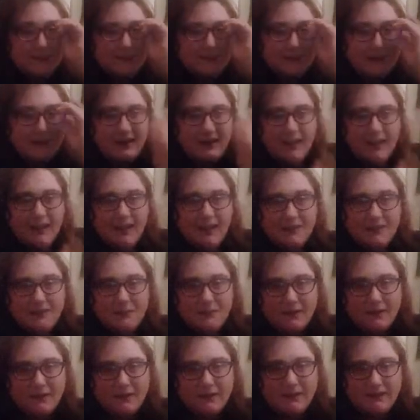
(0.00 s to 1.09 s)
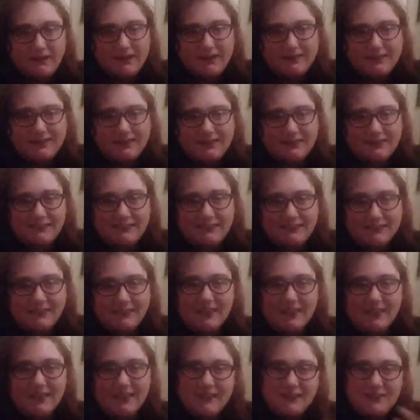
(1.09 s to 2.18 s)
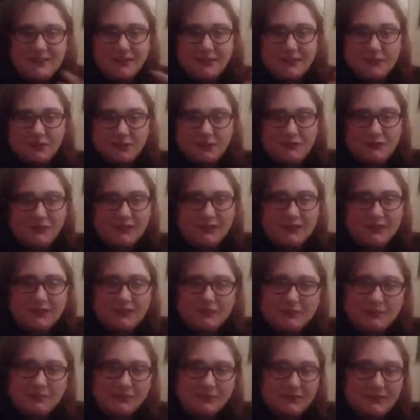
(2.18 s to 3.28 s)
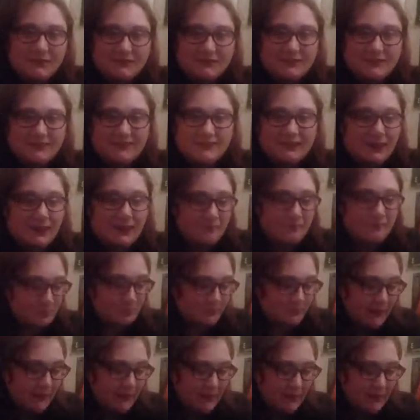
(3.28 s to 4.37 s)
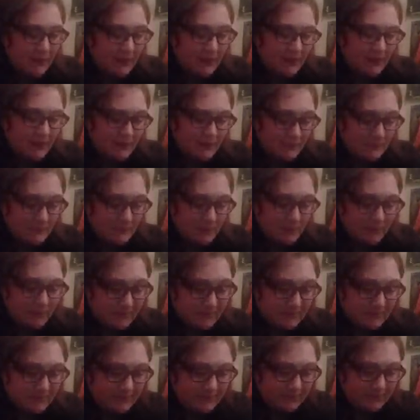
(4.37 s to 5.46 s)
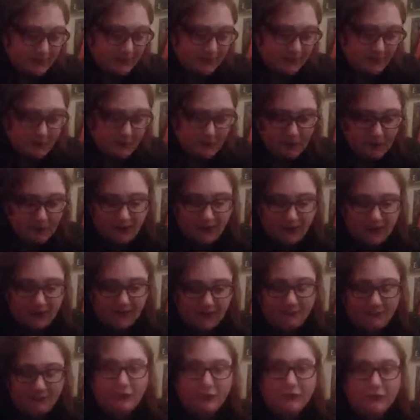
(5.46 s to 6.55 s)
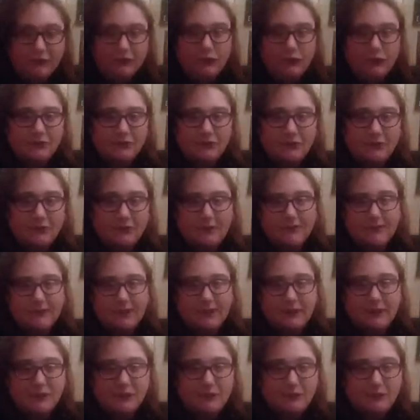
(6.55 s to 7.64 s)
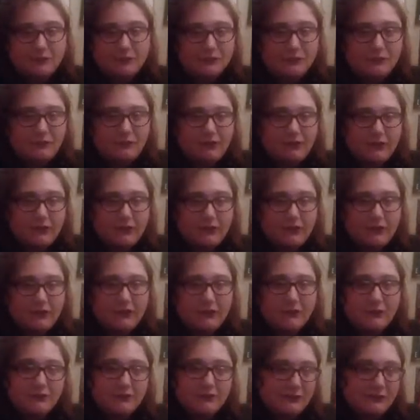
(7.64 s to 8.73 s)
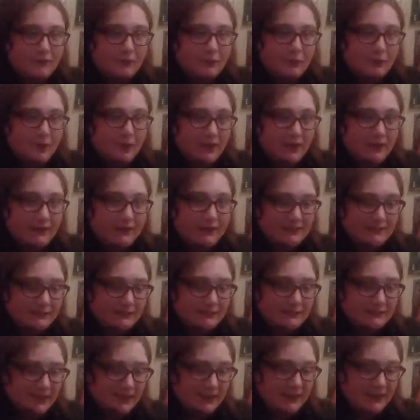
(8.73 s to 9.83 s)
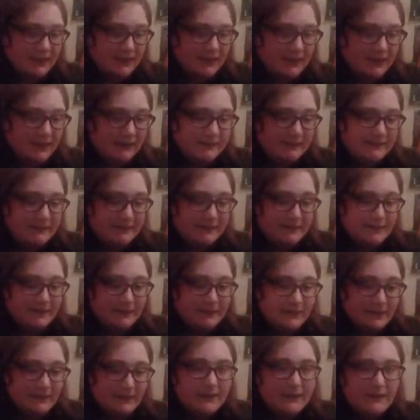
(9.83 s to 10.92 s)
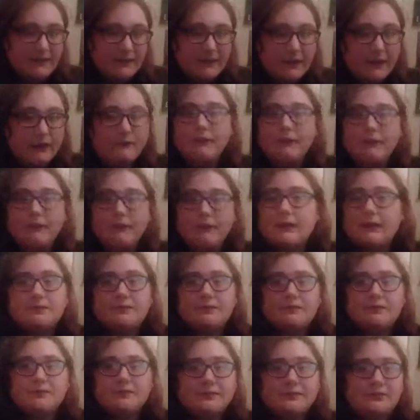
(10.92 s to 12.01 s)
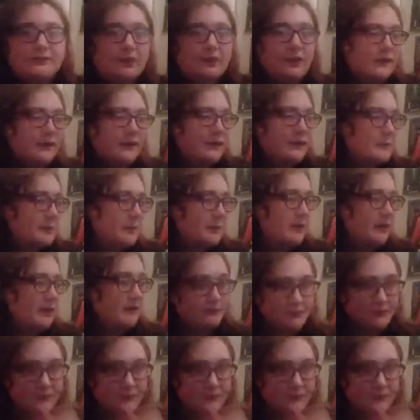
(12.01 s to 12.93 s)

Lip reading: hate with my glasses when I'm doing videos, but yeah. Basically, for those who don't know, like I say, I know I've done videos in the past, and kind of like talking about